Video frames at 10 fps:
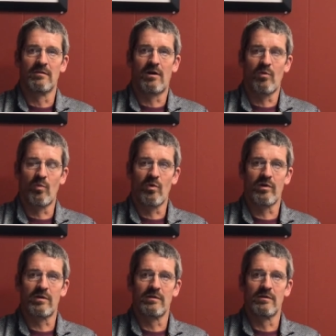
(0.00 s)
our
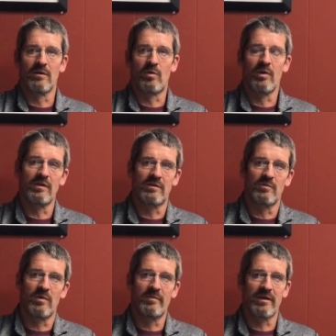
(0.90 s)
work according to
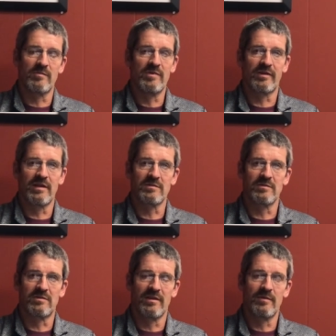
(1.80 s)
what my communication
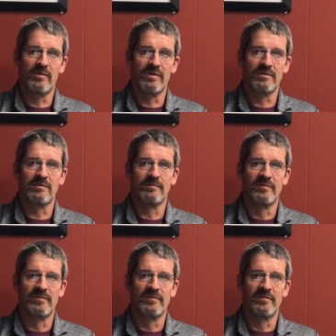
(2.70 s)
to them was.